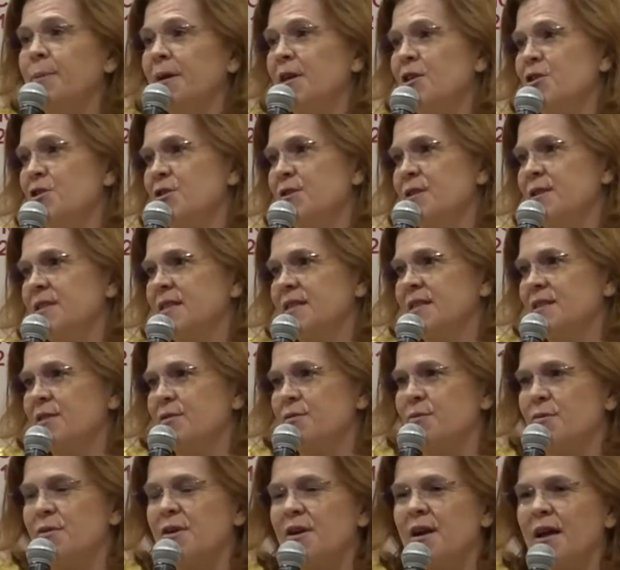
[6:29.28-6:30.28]
patients
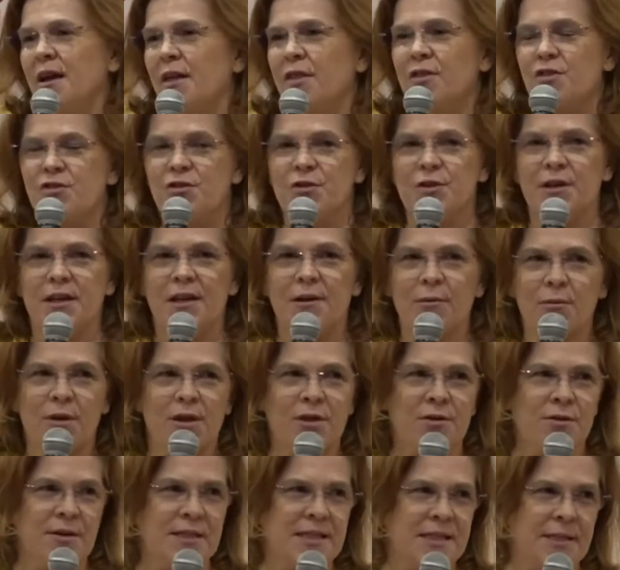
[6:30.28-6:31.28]
through their health journey,
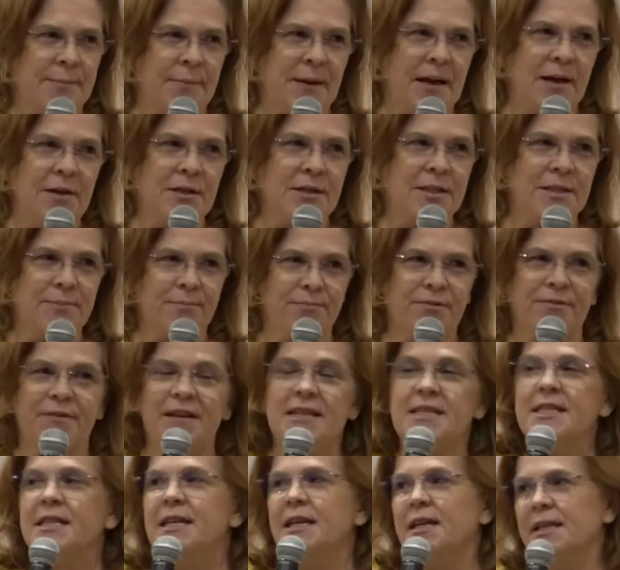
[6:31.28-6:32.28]
whether it's about
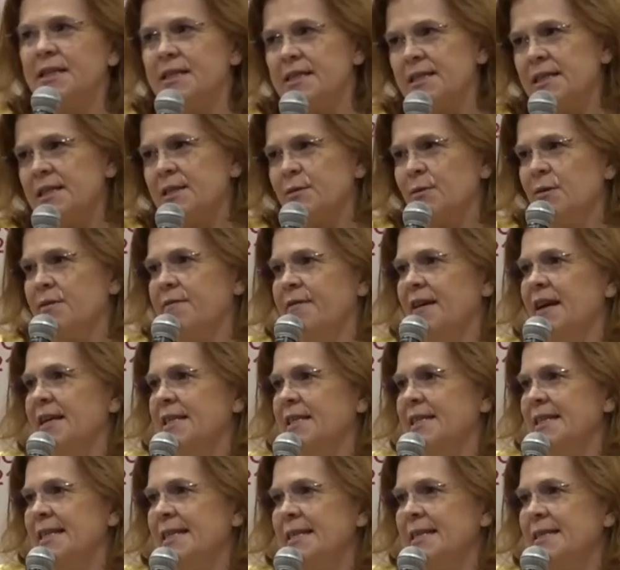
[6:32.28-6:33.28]
preventing illnesses with
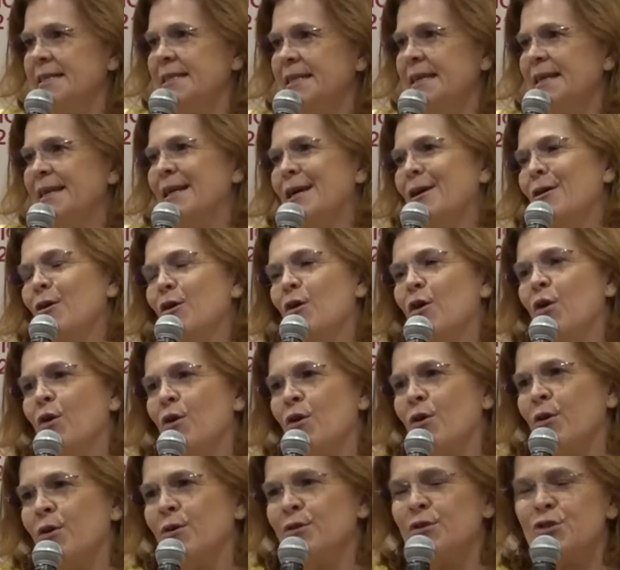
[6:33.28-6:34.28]
vaccines
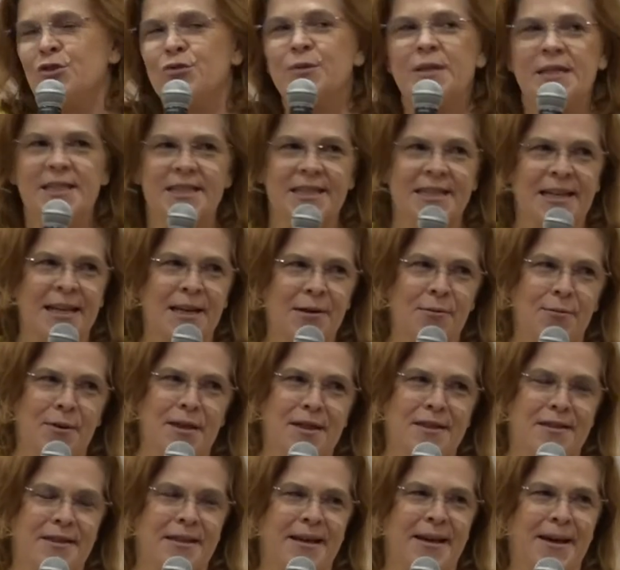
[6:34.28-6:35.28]
or treating
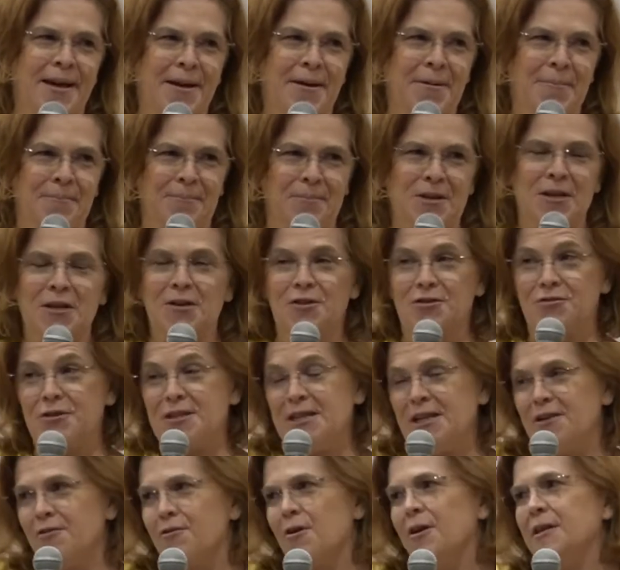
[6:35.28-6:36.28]

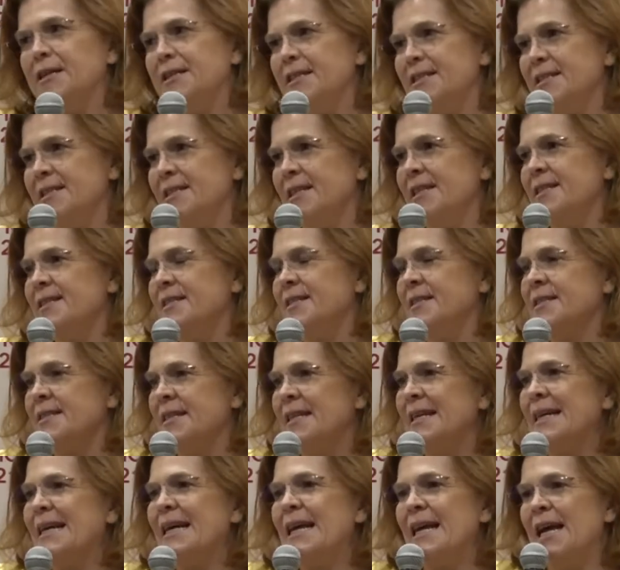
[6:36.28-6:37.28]
chronic diseases
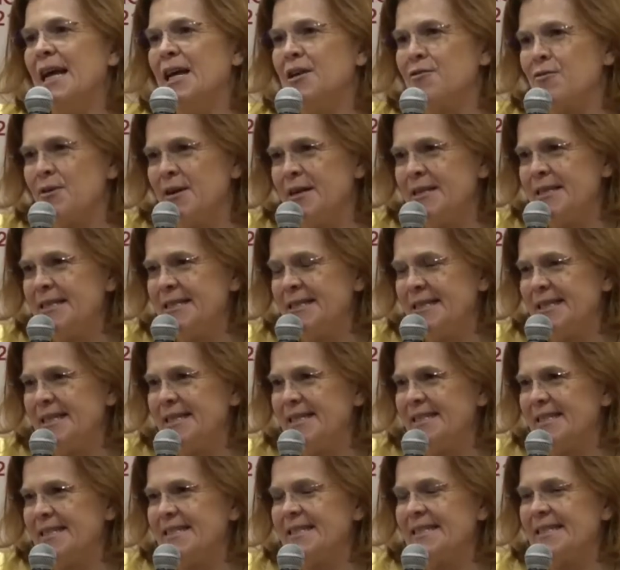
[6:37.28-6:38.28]
and rare
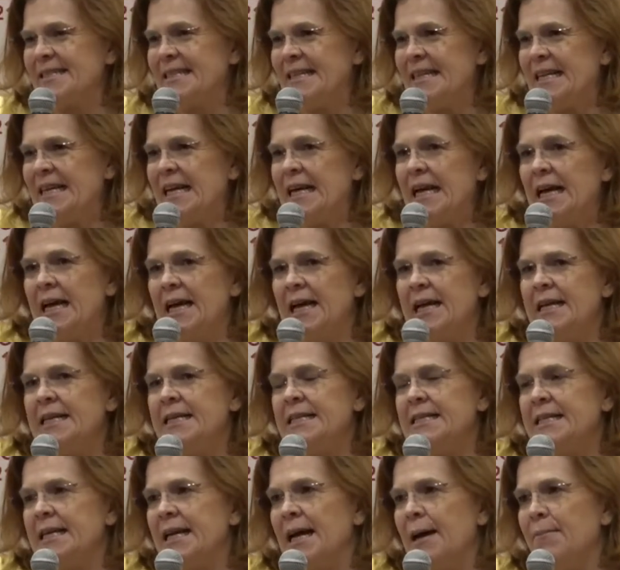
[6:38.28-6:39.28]
diseases.
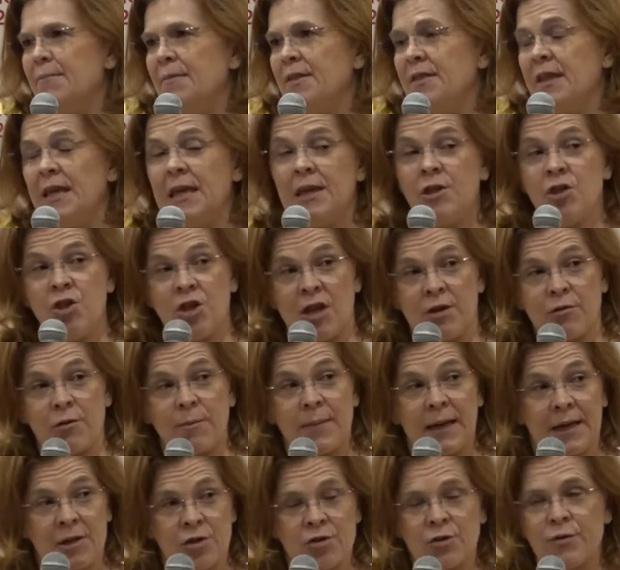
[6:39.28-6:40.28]
And the general
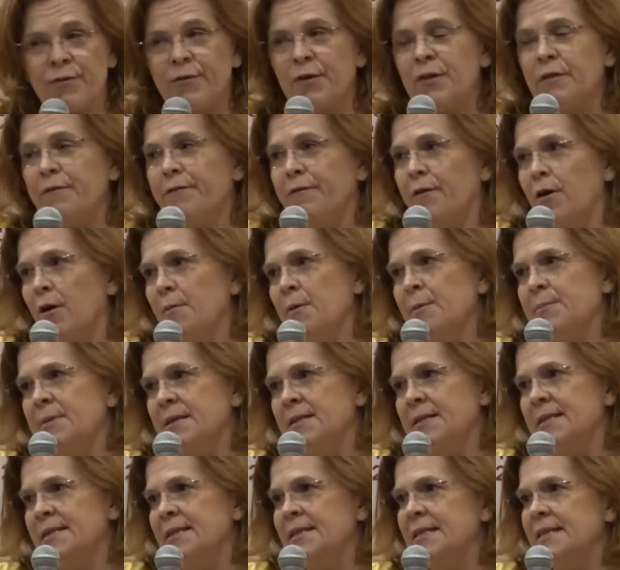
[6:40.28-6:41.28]
manager for the pharma
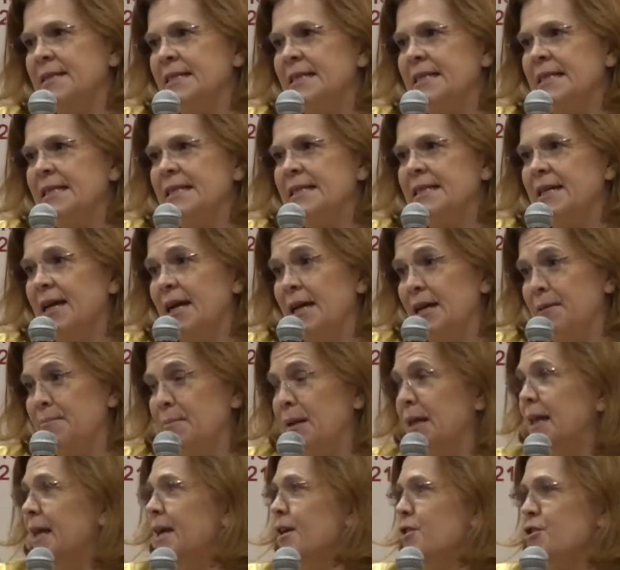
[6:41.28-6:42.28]
business in Thailand,
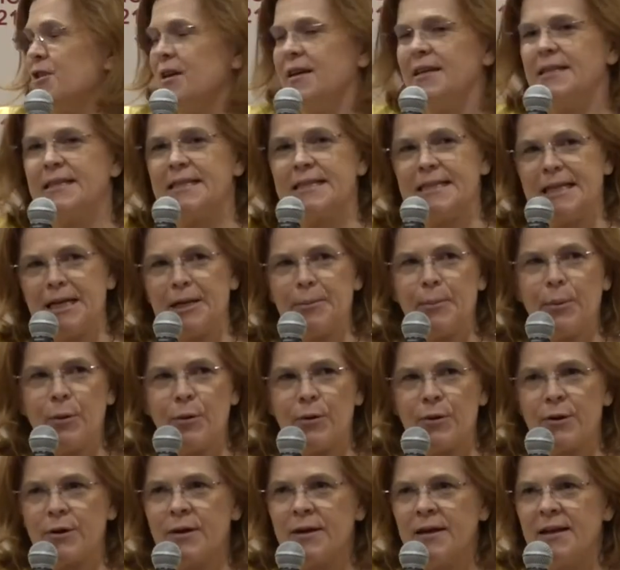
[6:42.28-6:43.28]
Malaysia, and
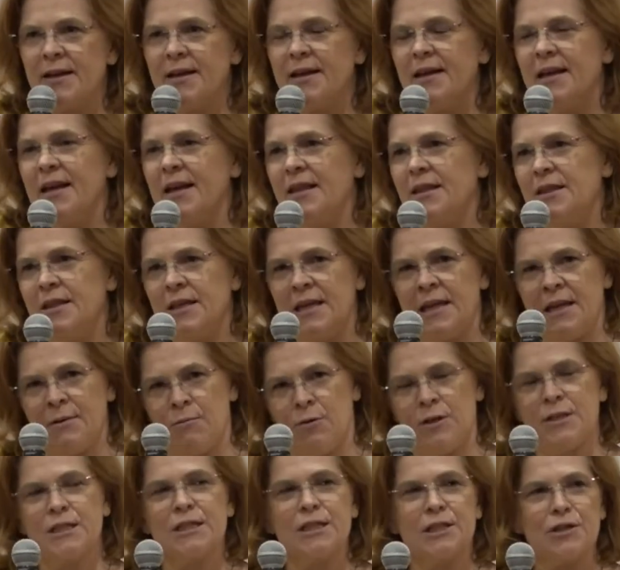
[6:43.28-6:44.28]
Singapore, and the
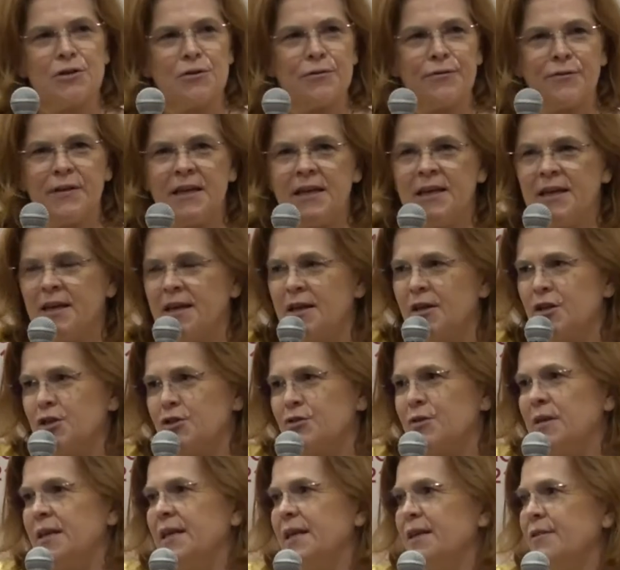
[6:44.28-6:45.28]
one Sanofi
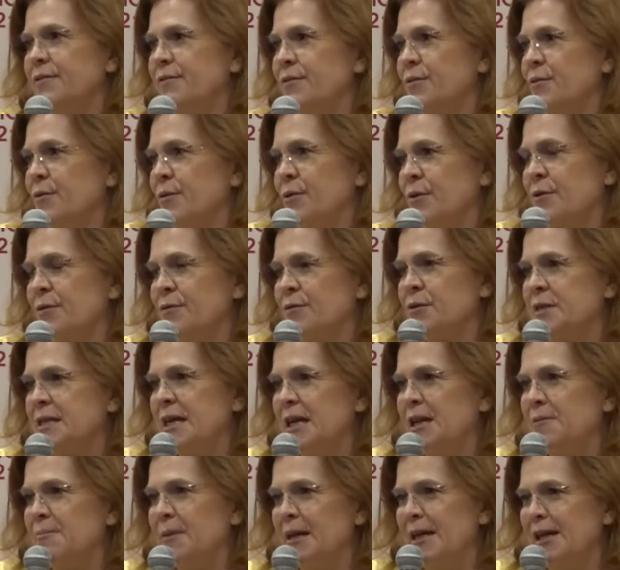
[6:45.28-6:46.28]
country lead for
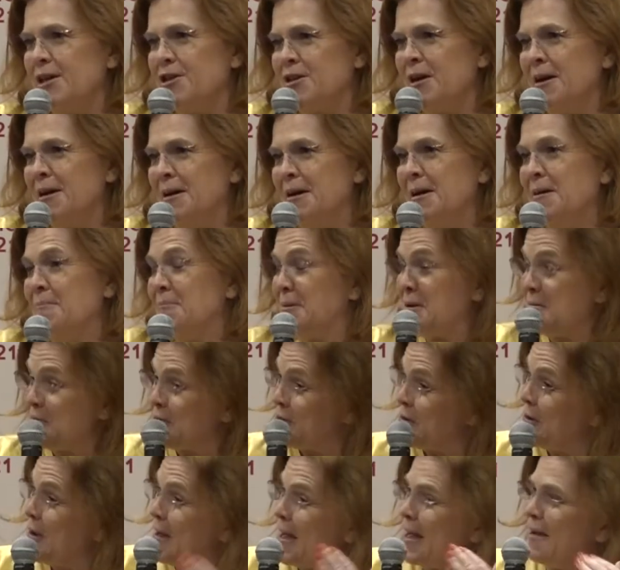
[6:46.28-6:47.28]
Thailand, Malaysia. But
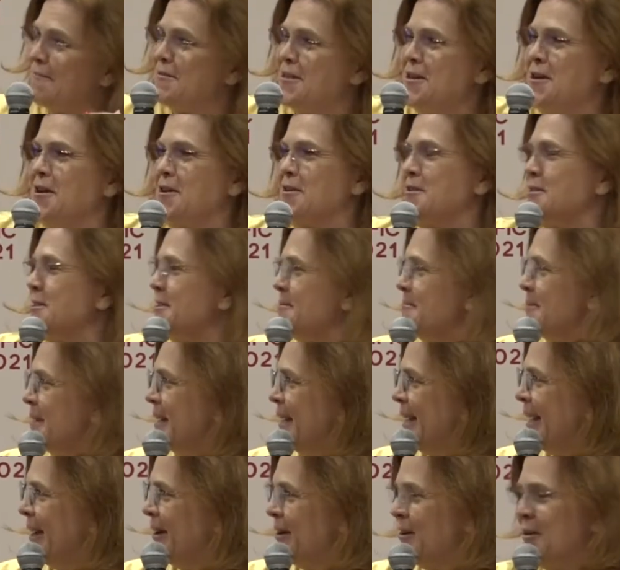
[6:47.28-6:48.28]
also I have the honor to be
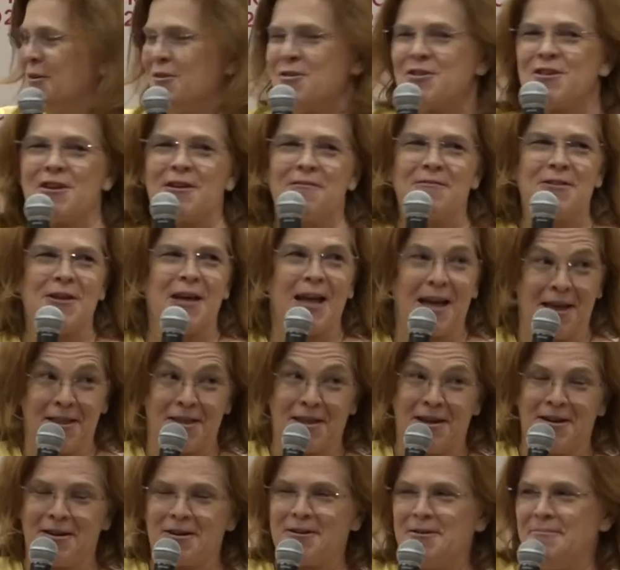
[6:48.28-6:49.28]
co-chair of the
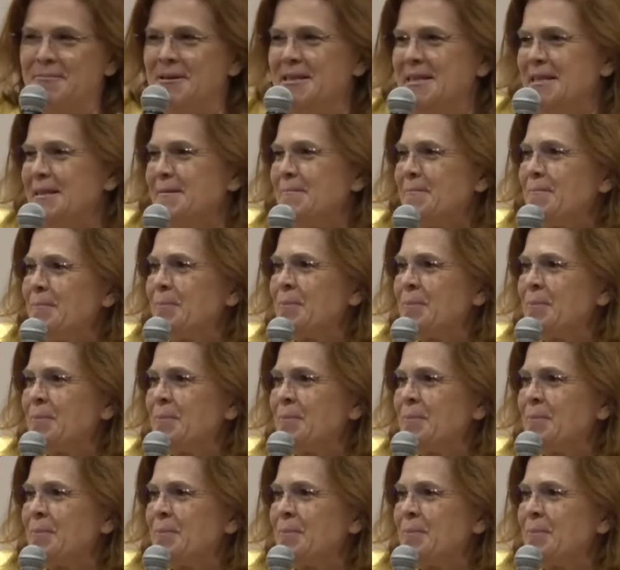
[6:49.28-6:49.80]
healthcare committee.